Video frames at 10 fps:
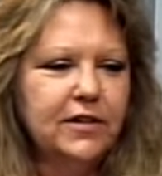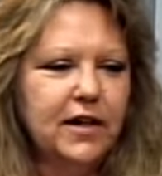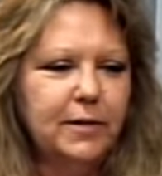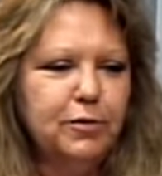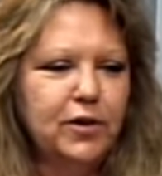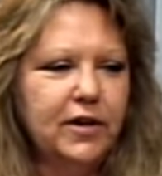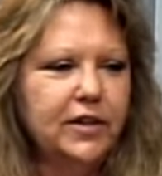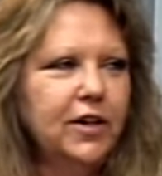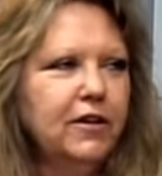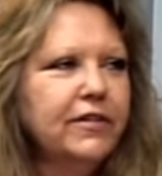uh, I put, uh,
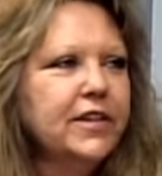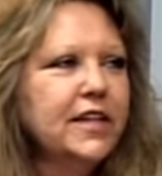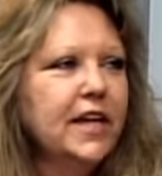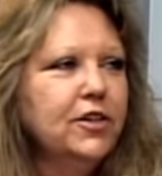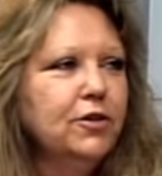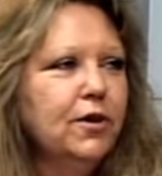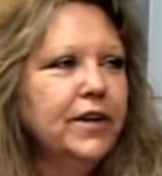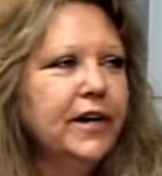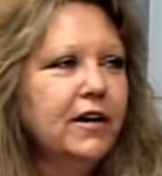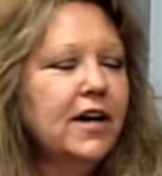you know, everything they do
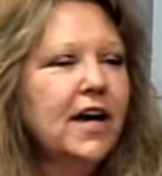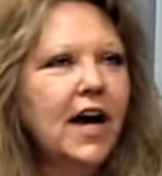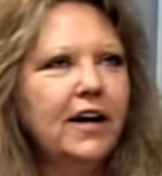on there.